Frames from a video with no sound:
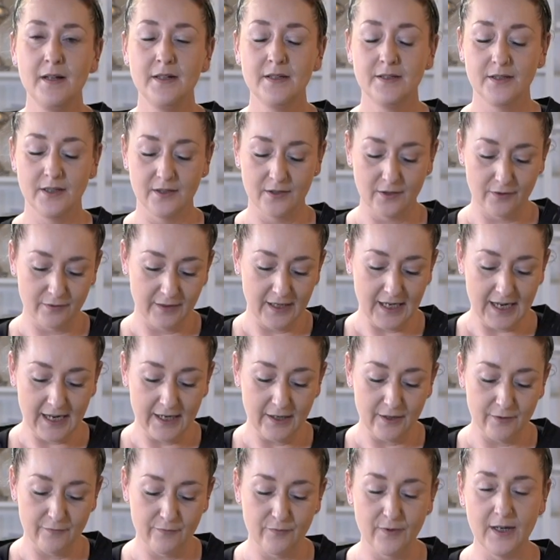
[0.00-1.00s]
to
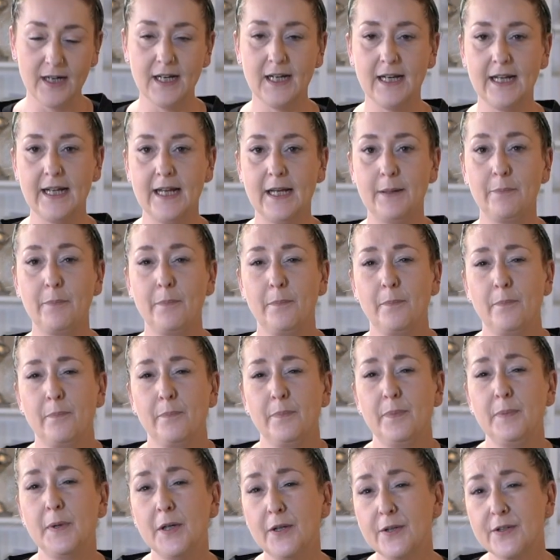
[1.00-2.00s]
create a really
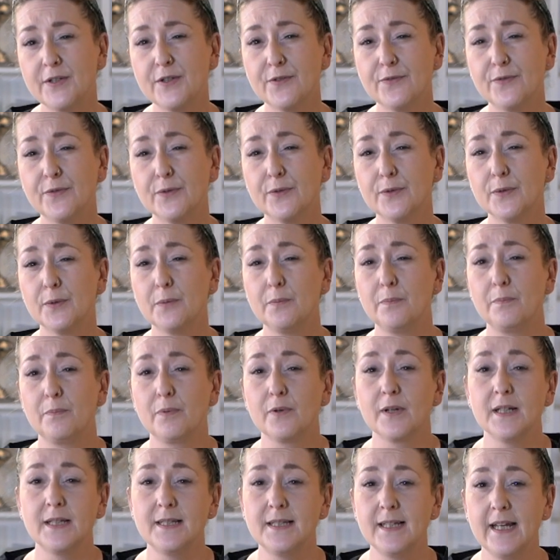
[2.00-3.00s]
beautiful,
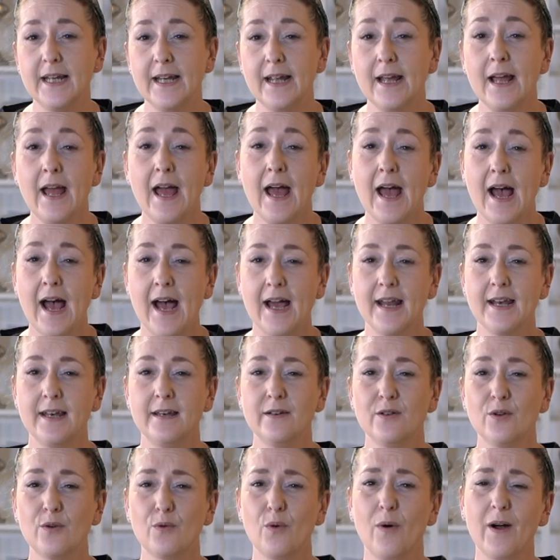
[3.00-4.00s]
pretty
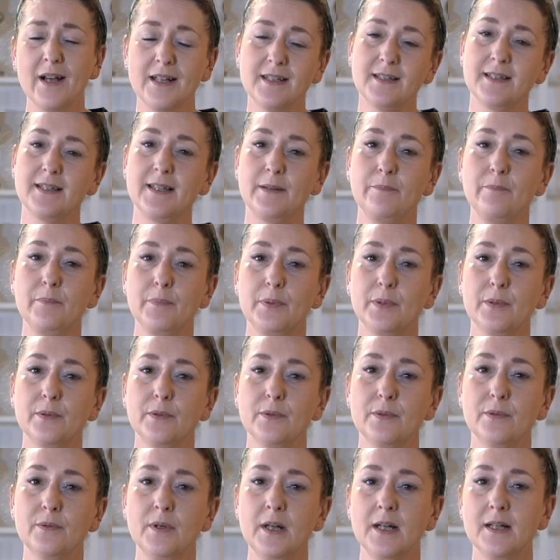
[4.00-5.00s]
and quite
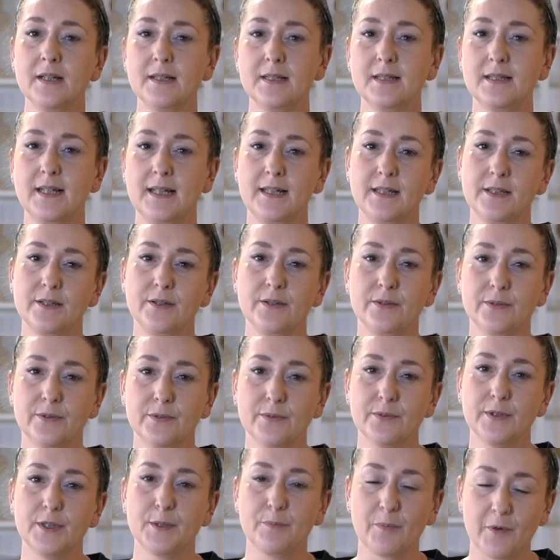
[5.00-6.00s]
simple
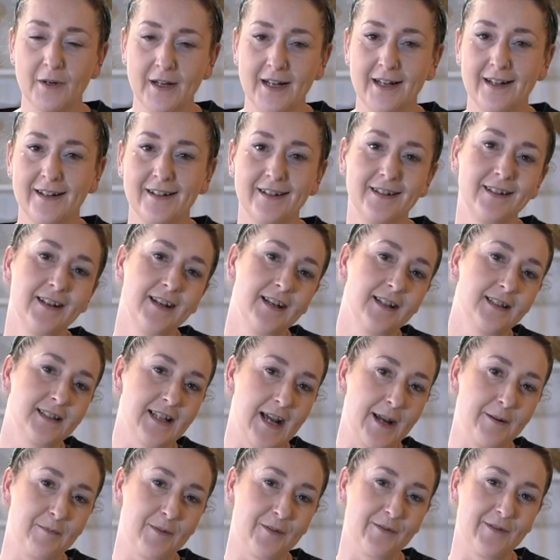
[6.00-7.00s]
seasonal spring
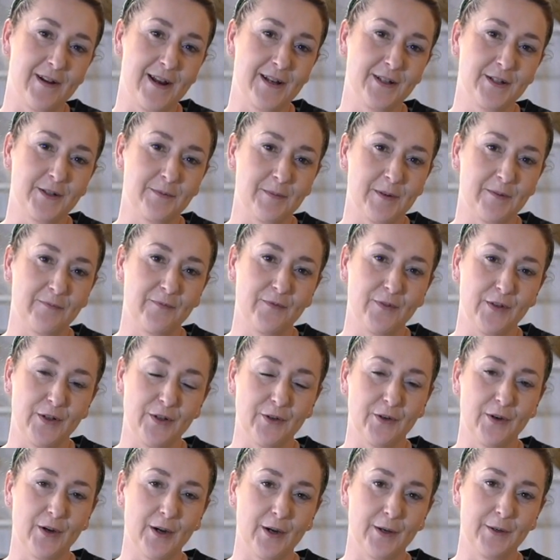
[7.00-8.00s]
table arrangement for
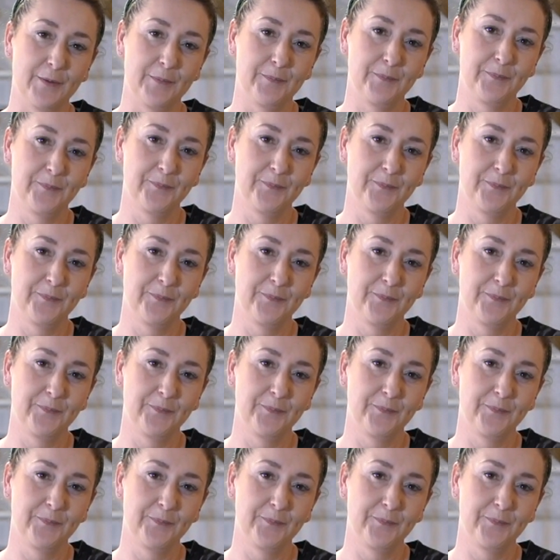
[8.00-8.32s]
your home.